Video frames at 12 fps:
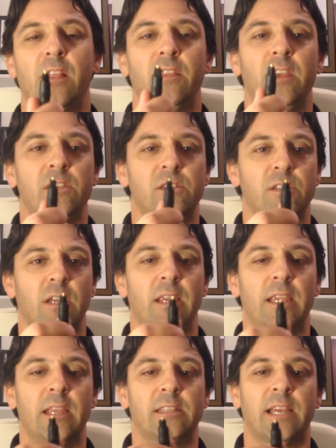This
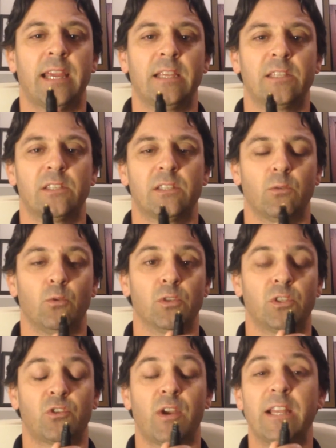takes or
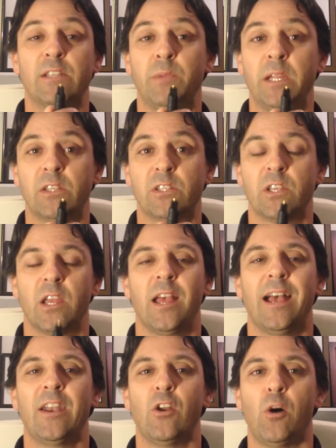transmits
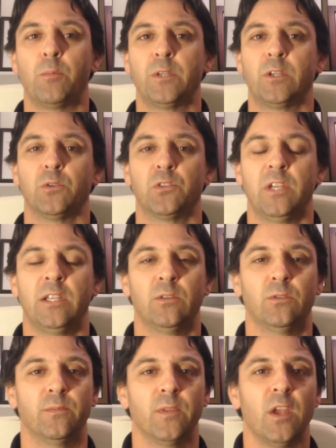an optical
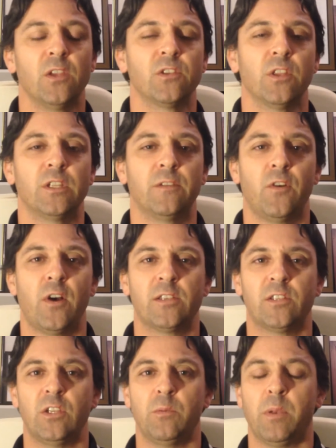signal. So the device
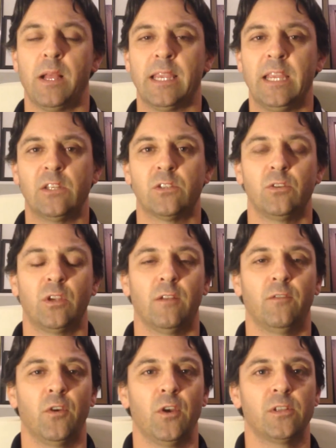that you plug into
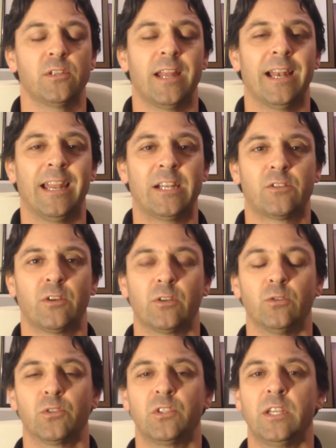converts an
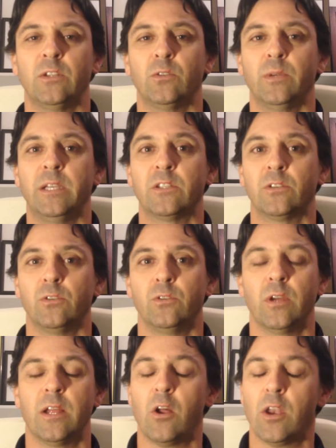electrical signal
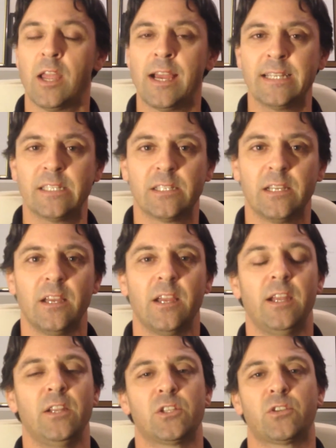into light.
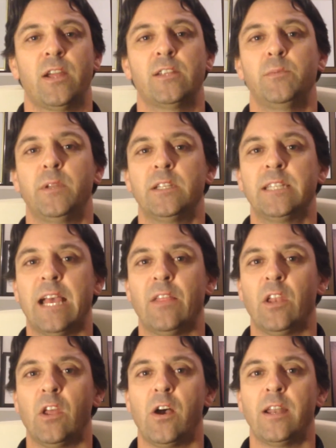It is transmitted down the
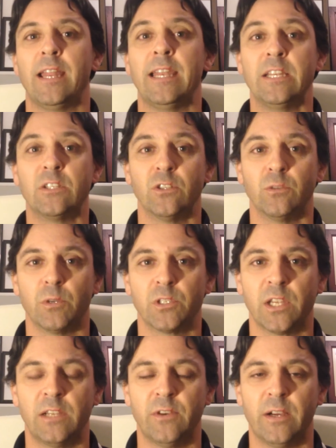line and into the
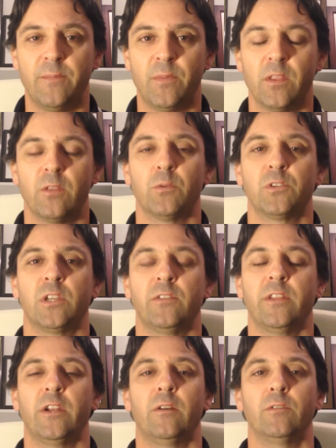receiver. The receiver
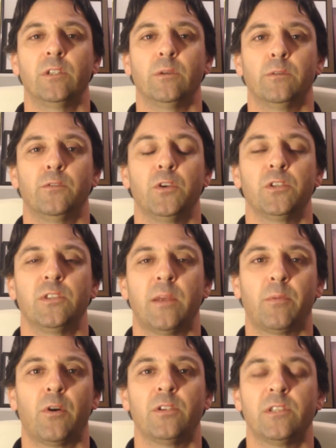then obviously reverses
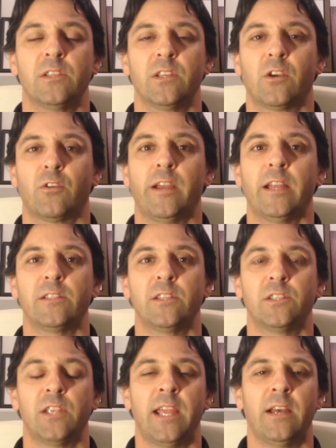that process and creates the
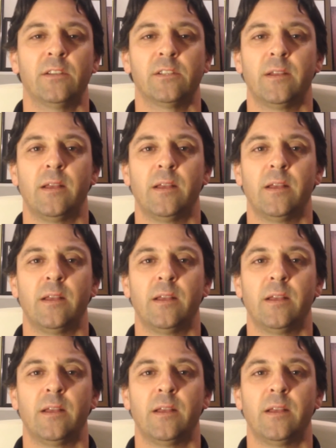sound.